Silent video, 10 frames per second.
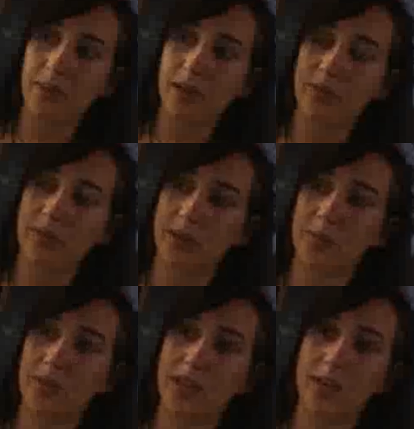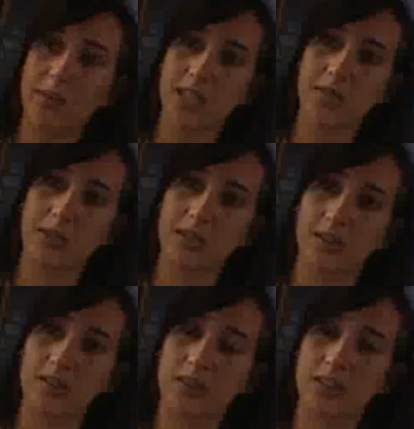back from him, but then I met him at the
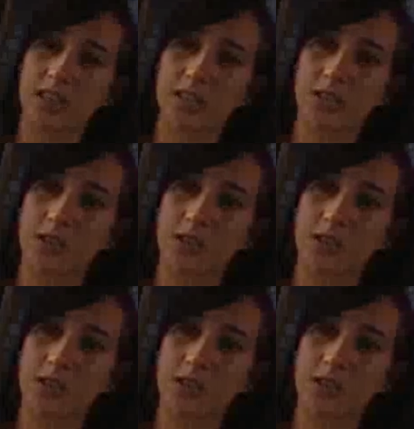London Tattoo